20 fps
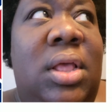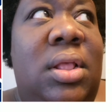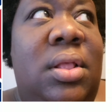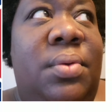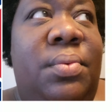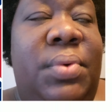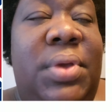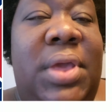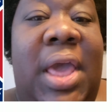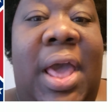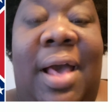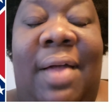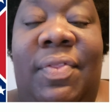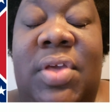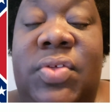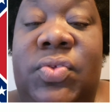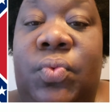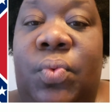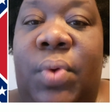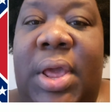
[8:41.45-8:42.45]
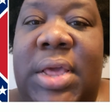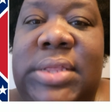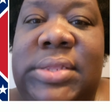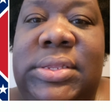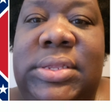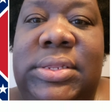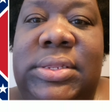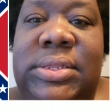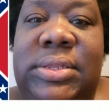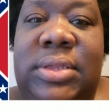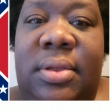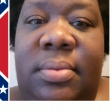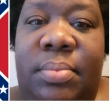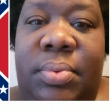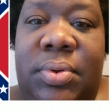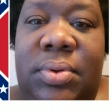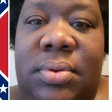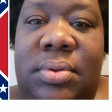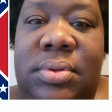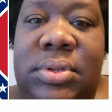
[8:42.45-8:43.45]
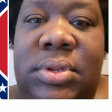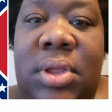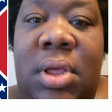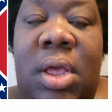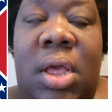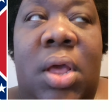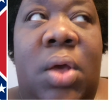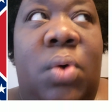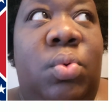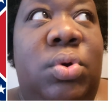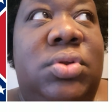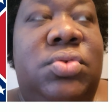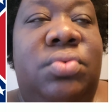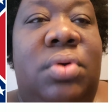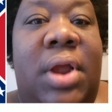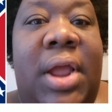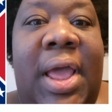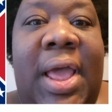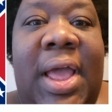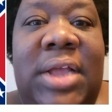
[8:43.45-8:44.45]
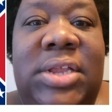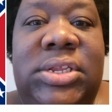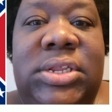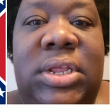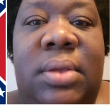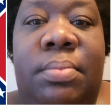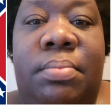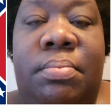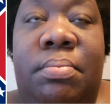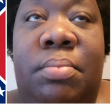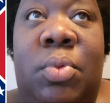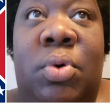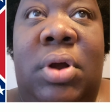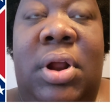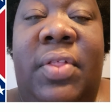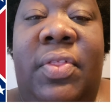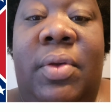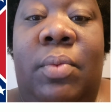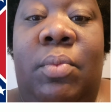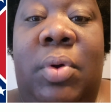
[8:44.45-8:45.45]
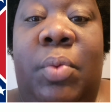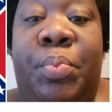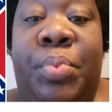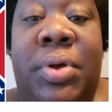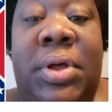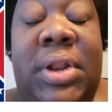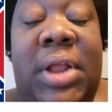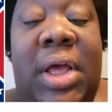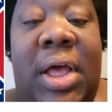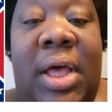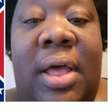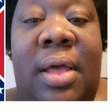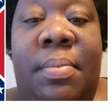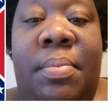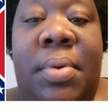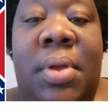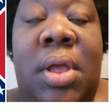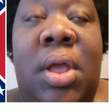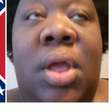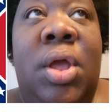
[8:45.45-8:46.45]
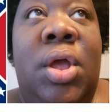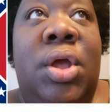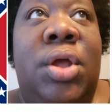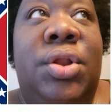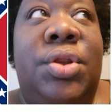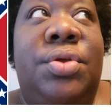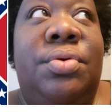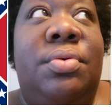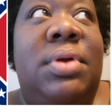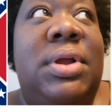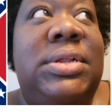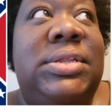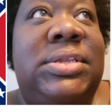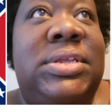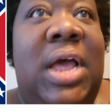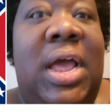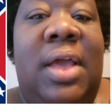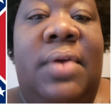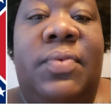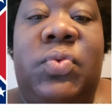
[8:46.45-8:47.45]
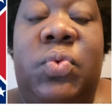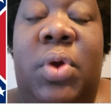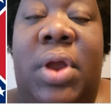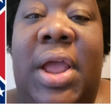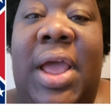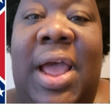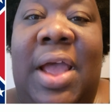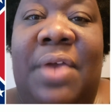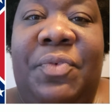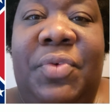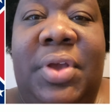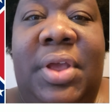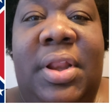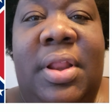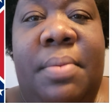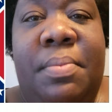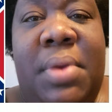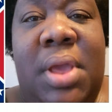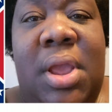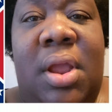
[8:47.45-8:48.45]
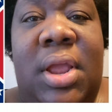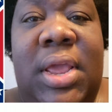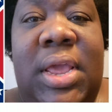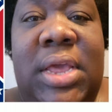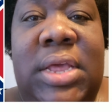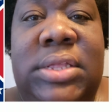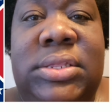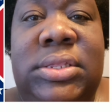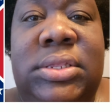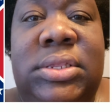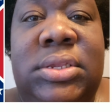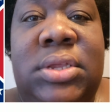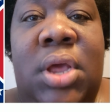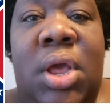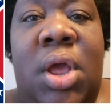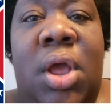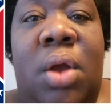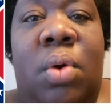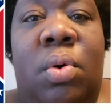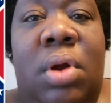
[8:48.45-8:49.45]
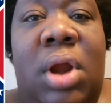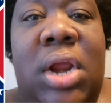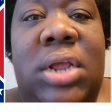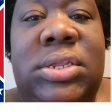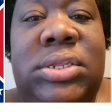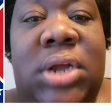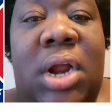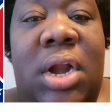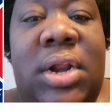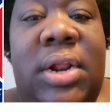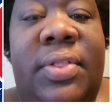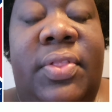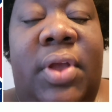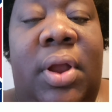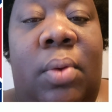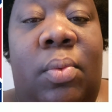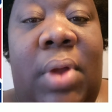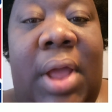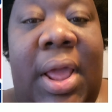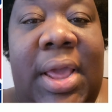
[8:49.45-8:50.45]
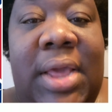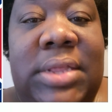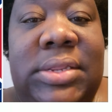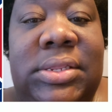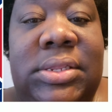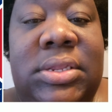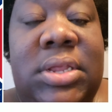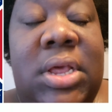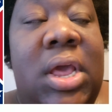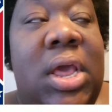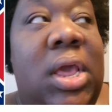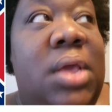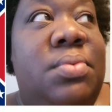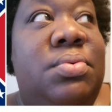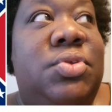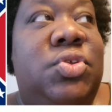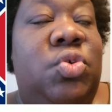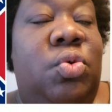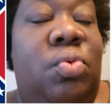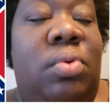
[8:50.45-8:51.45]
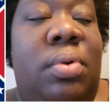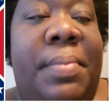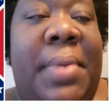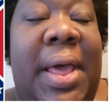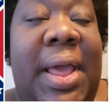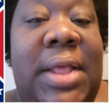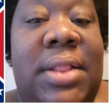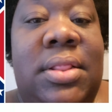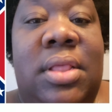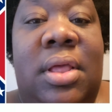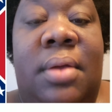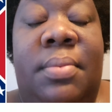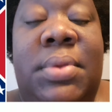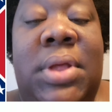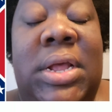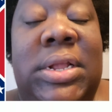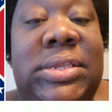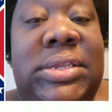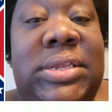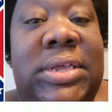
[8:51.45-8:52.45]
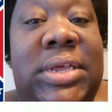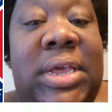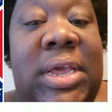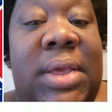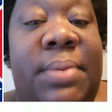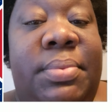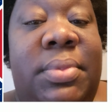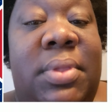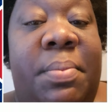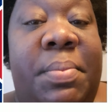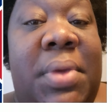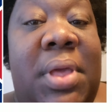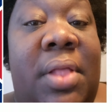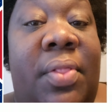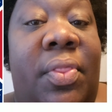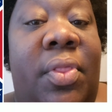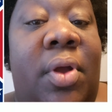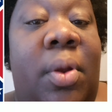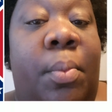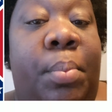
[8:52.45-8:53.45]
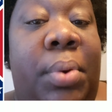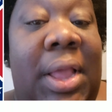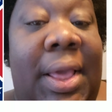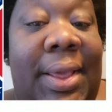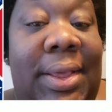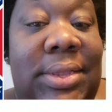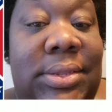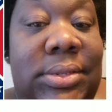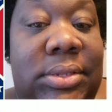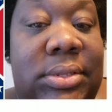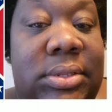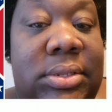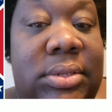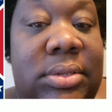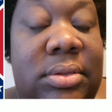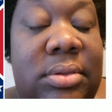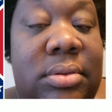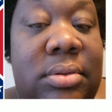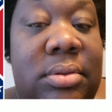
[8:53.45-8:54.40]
we have these racist symbols, which were actually, more of them were put up during times where African Americans were asserting their rights. It was to remind them to keep them in their place.